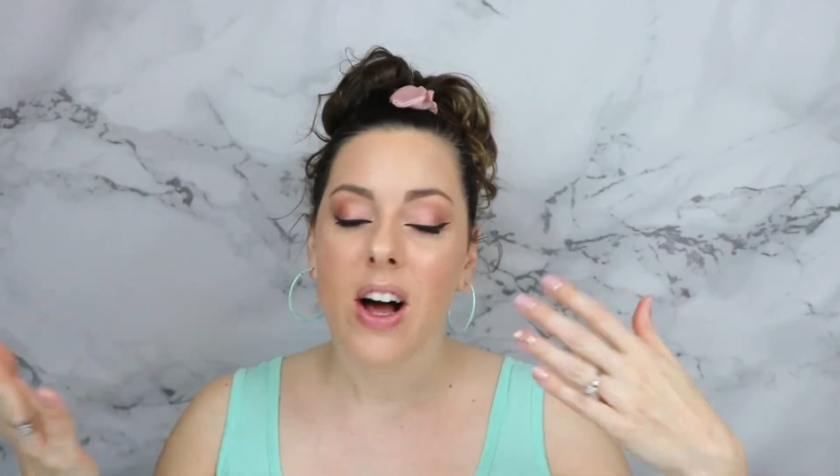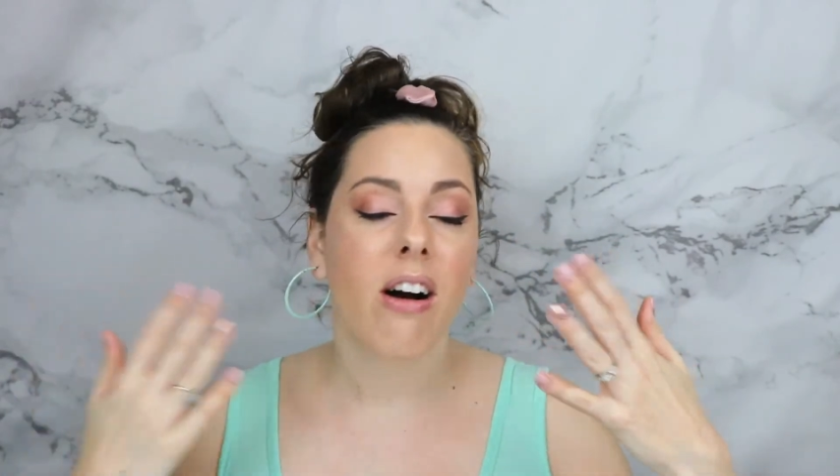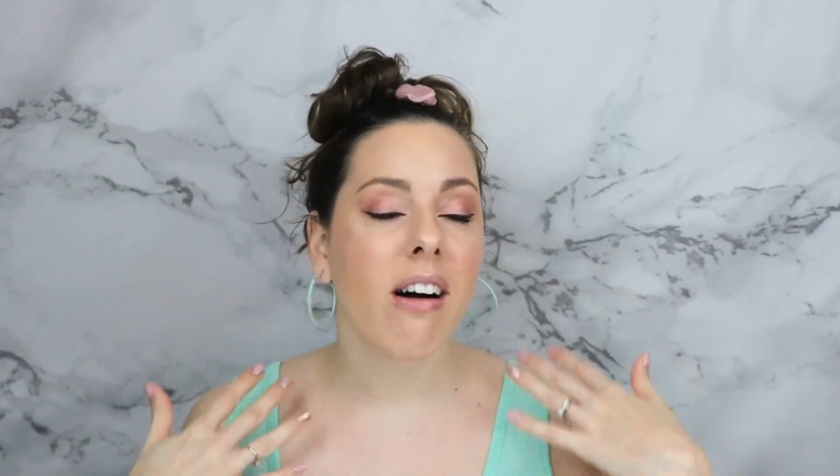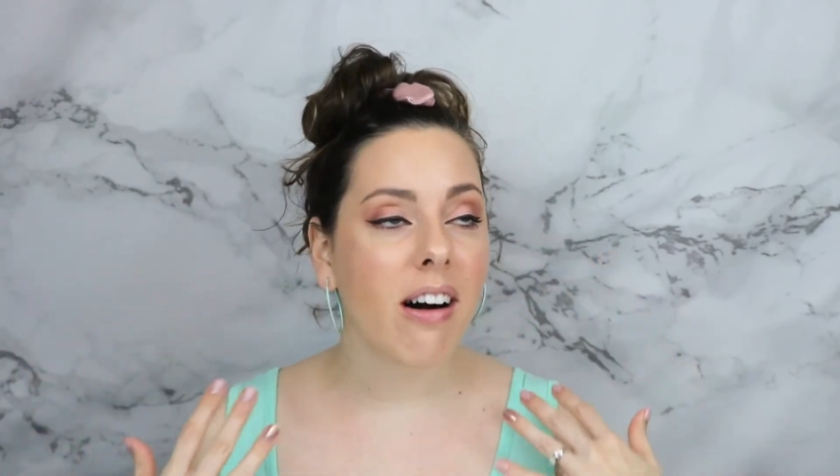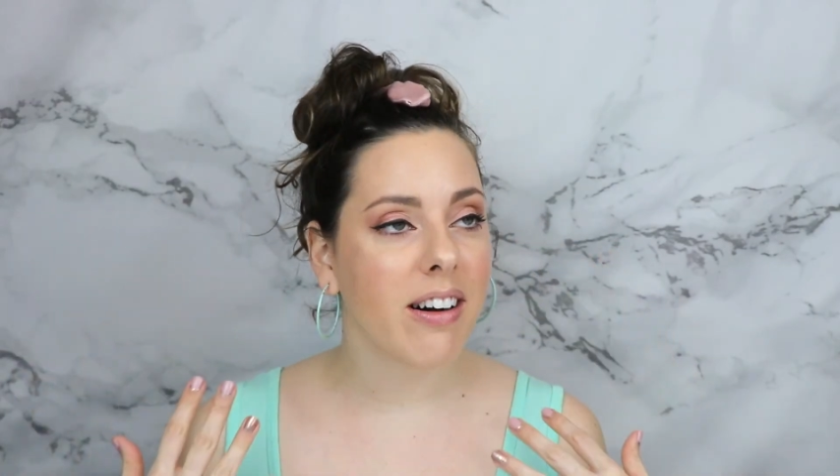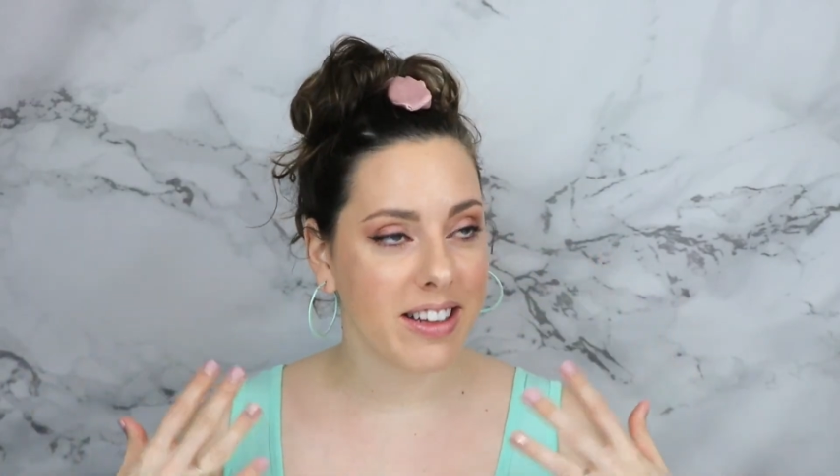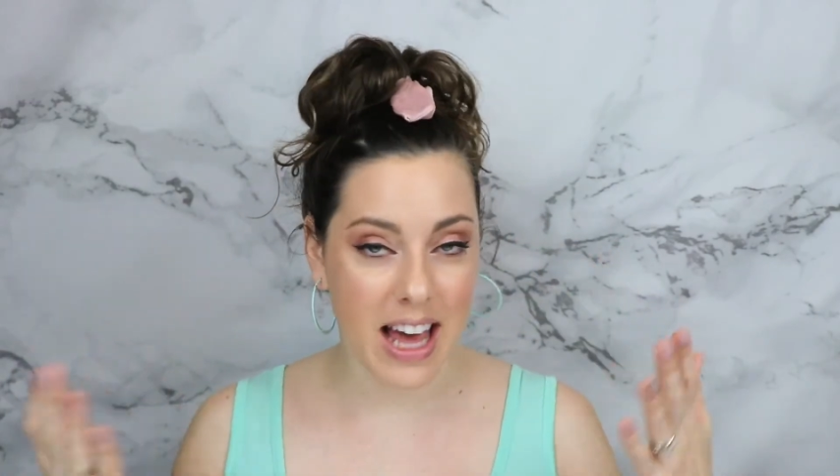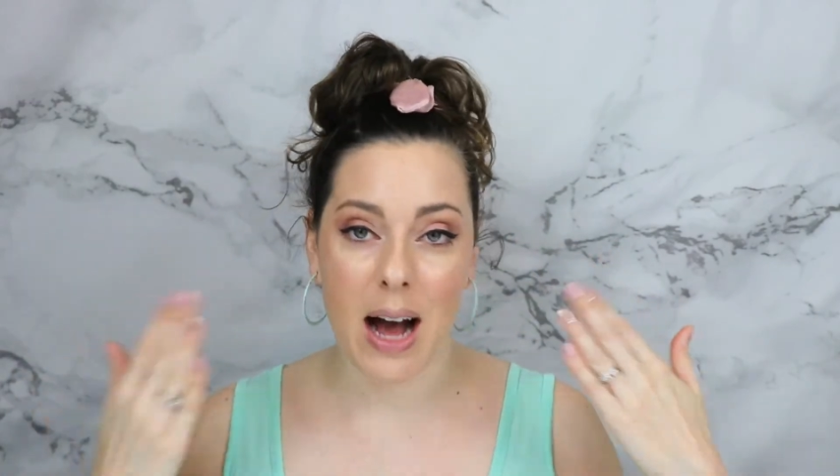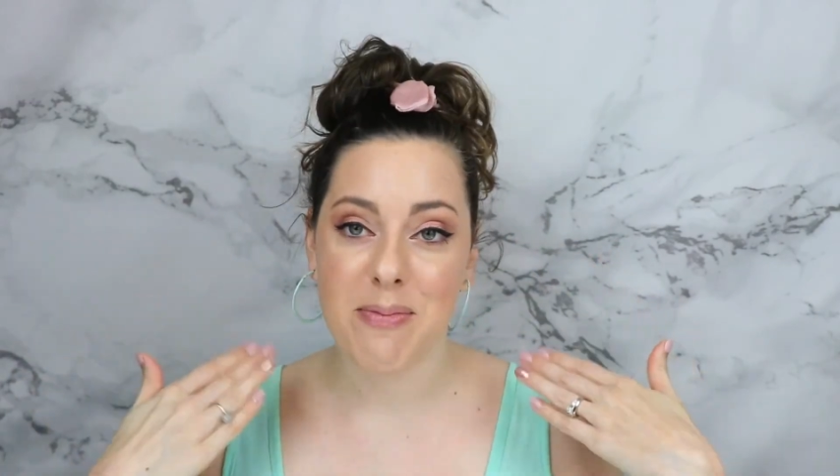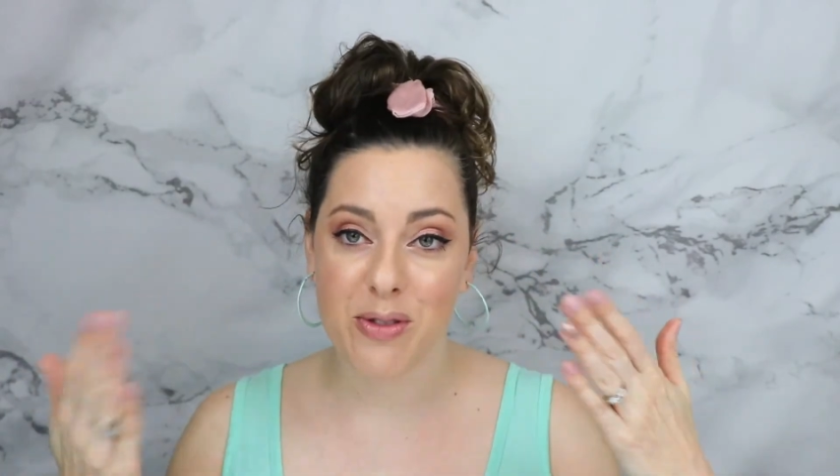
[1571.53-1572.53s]
oh,
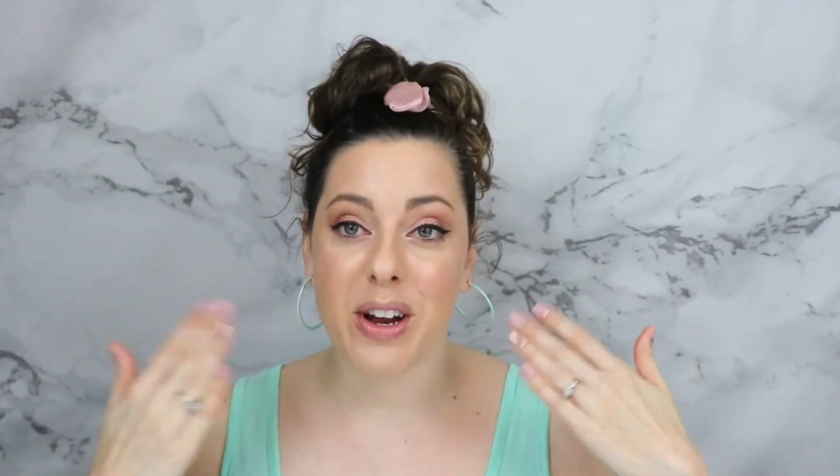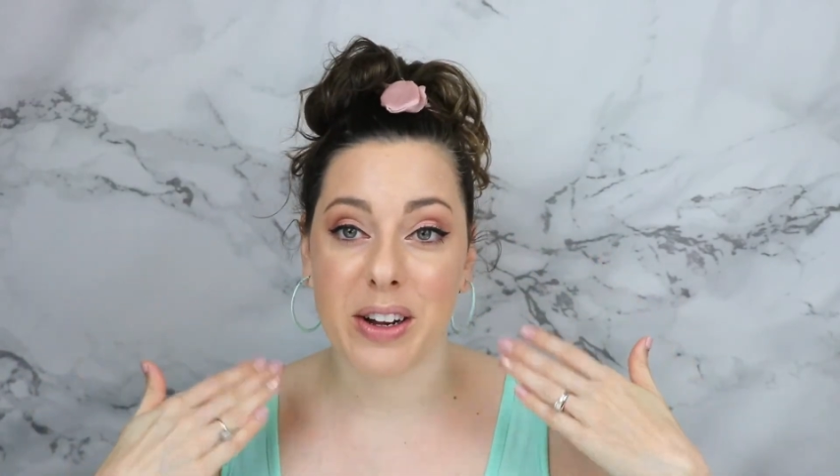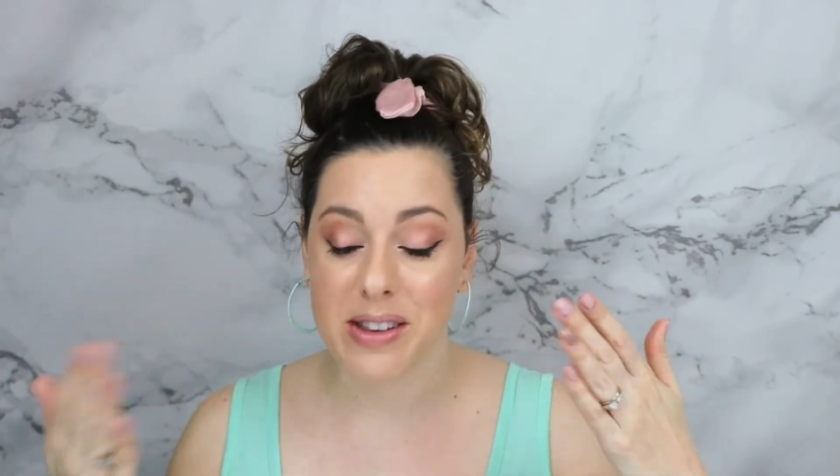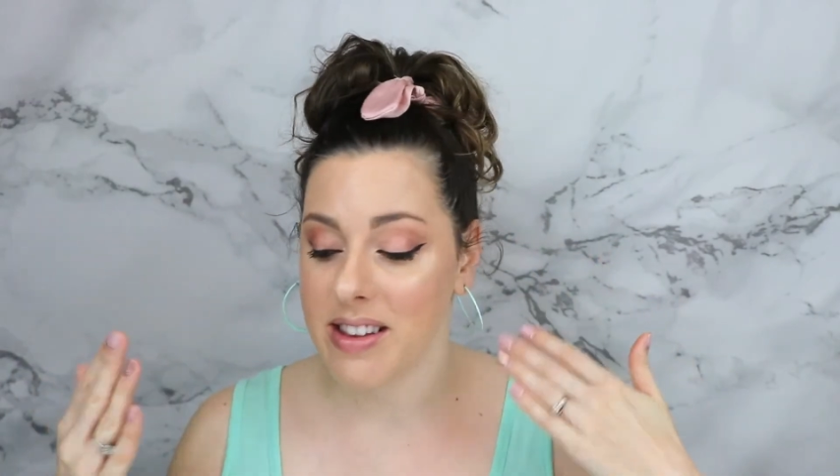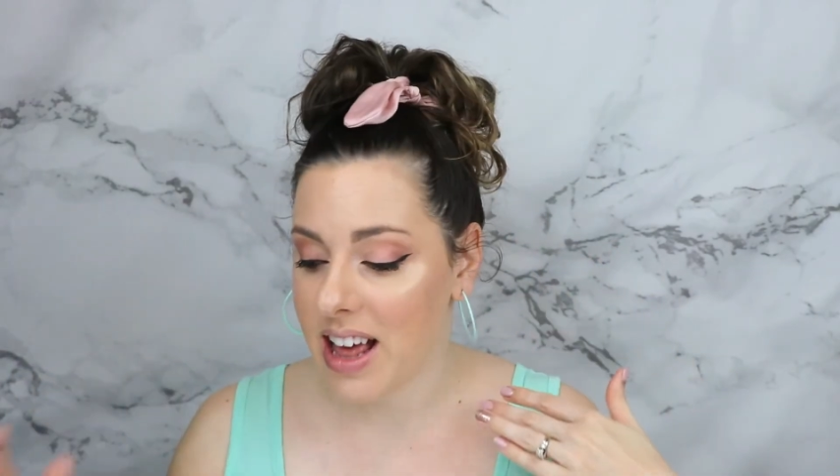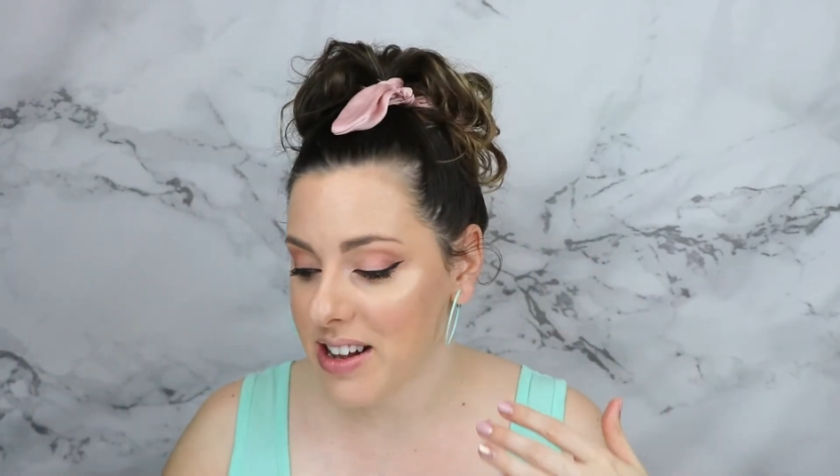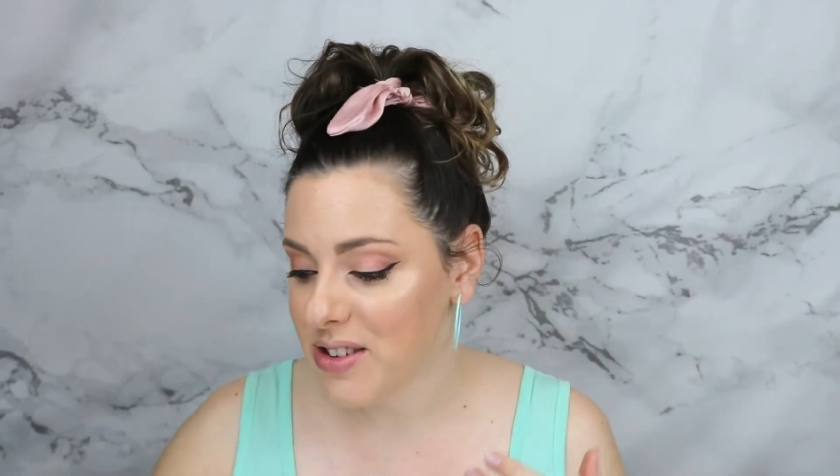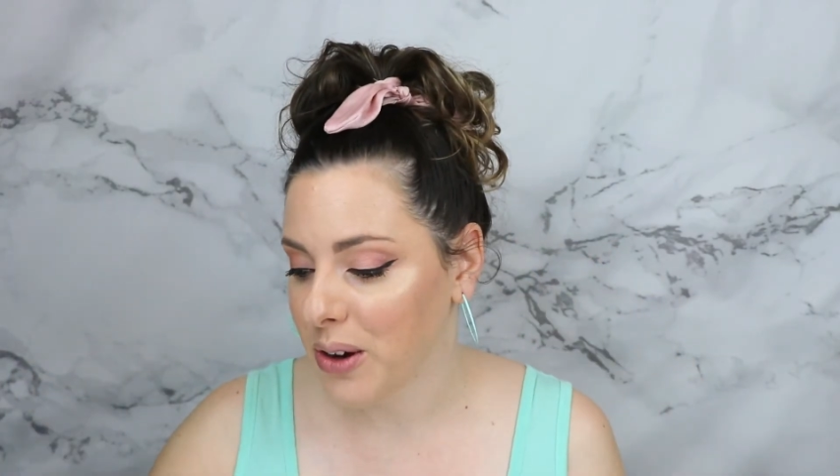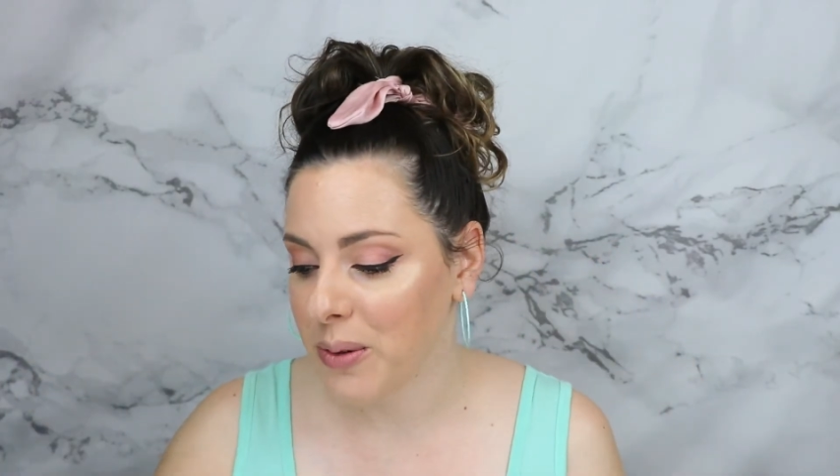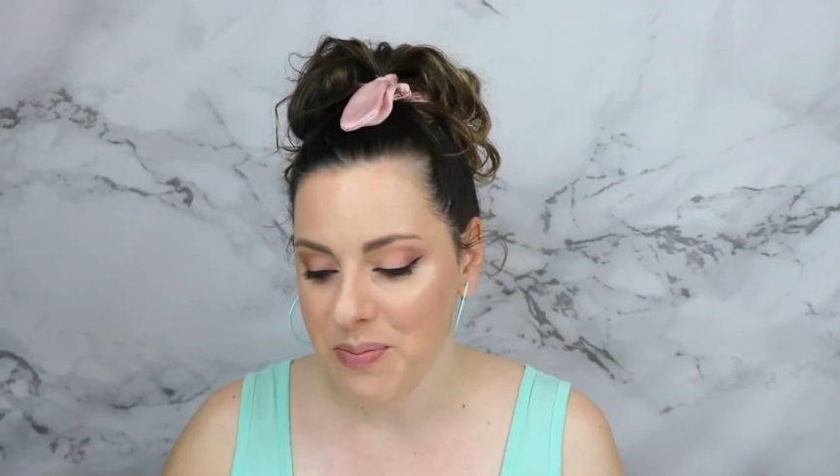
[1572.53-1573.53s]
yeah, fragrance in that
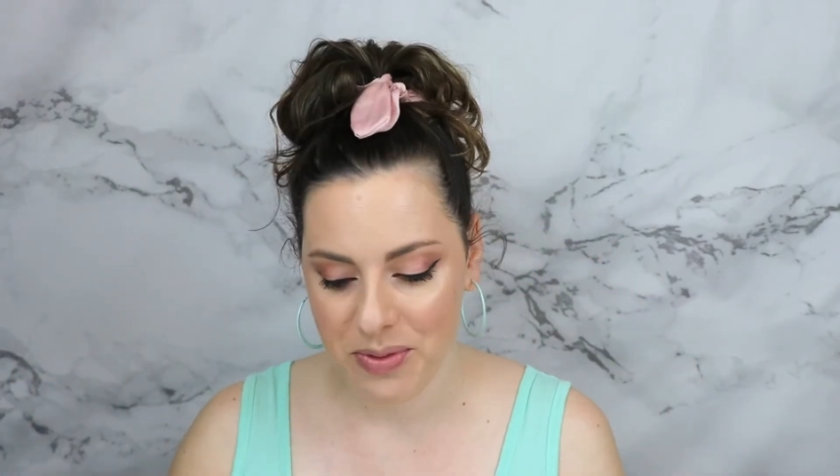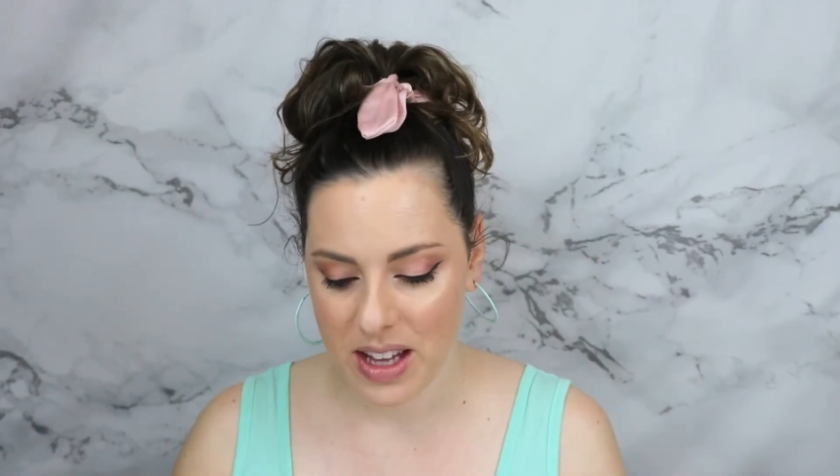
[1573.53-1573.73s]
too.